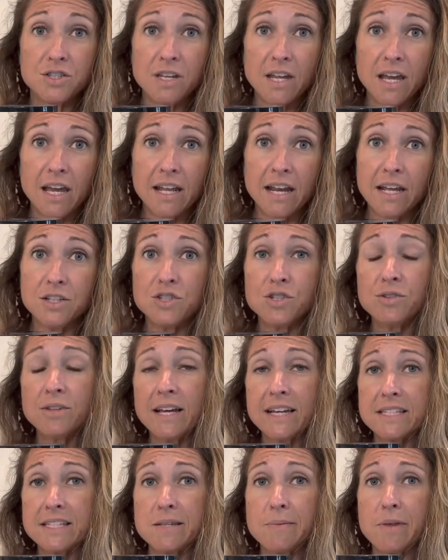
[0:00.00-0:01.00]
And I do
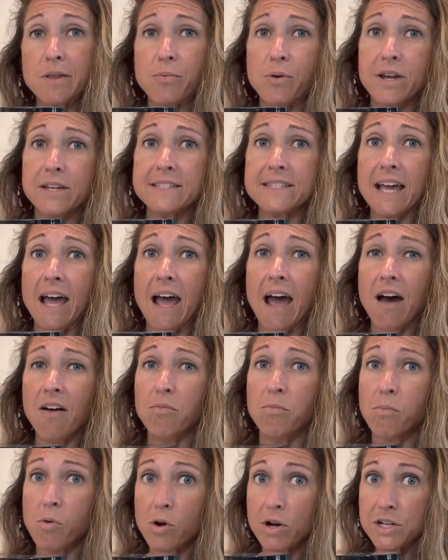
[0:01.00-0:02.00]
like some other brands that have
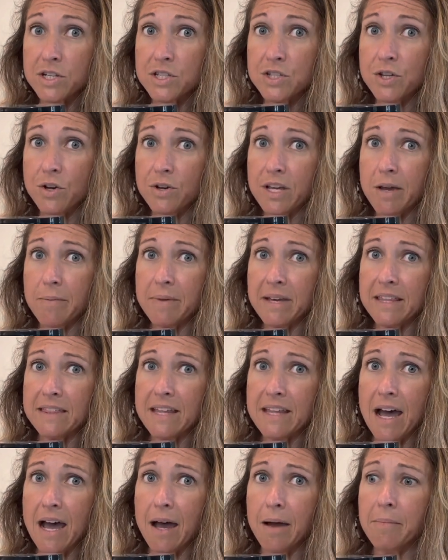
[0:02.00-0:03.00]
more sodium in
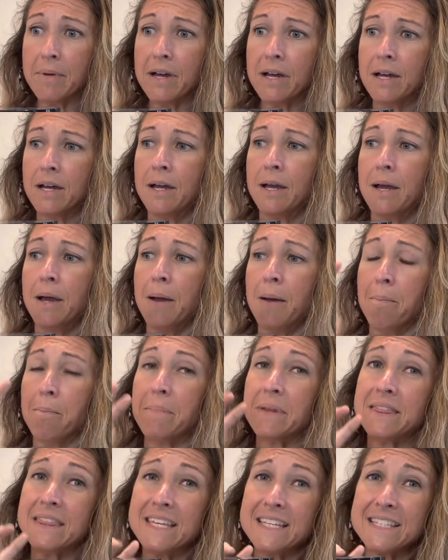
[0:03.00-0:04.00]
them,
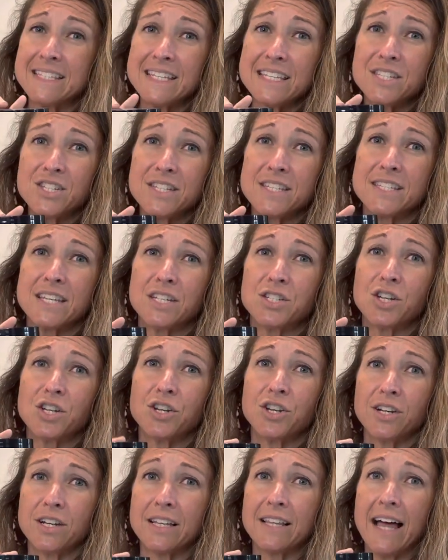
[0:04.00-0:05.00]
but this is just such a
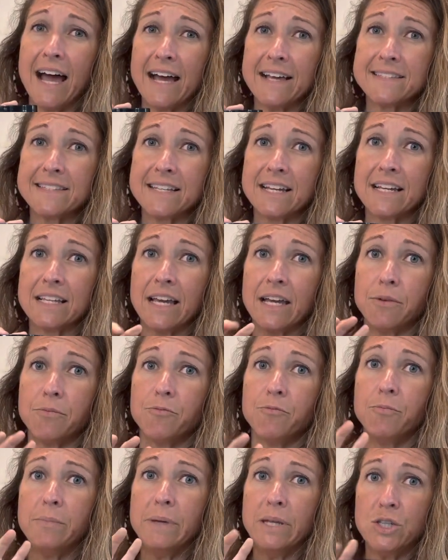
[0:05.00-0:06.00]
good classic, like
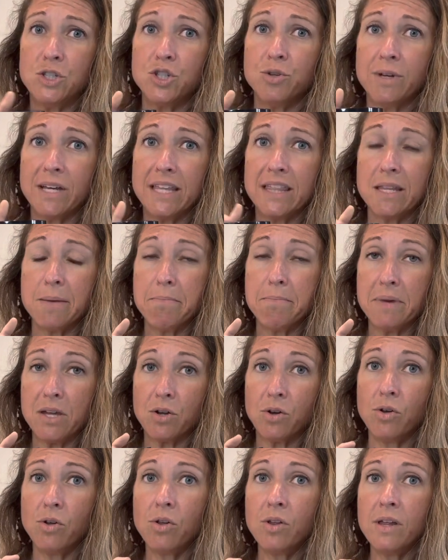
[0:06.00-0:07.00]
meet you in the
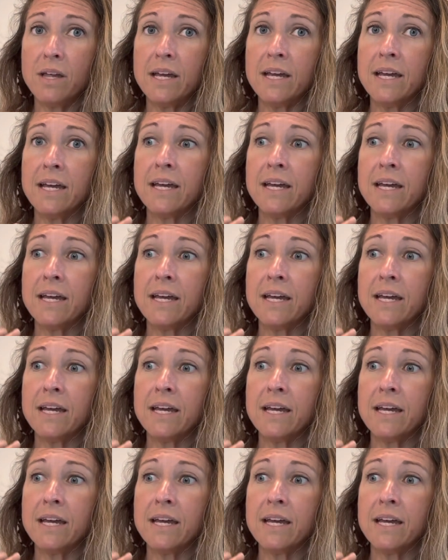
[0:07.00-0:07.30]
middle.